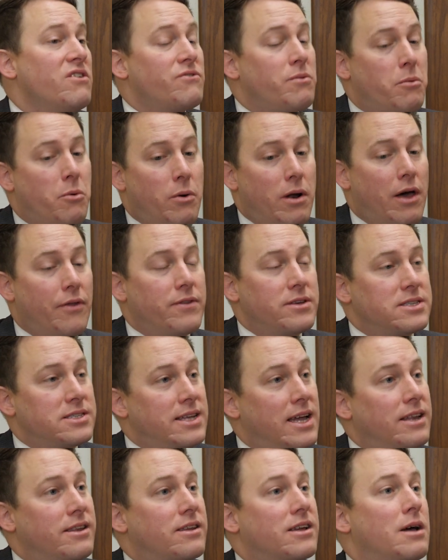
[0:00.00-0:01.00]
from around the
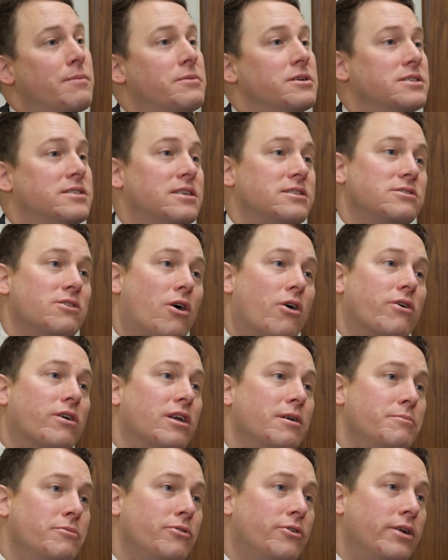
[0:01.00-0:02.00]
state to come assist our
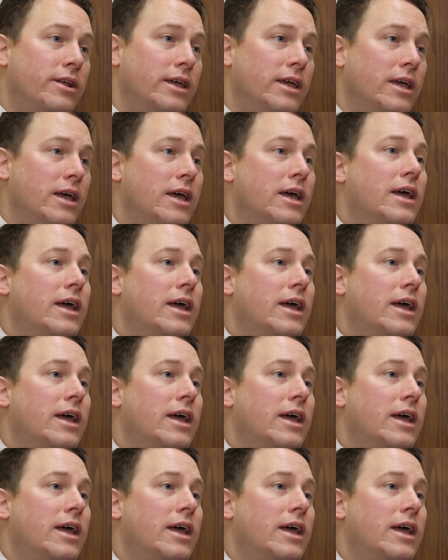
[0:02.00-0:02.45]
community,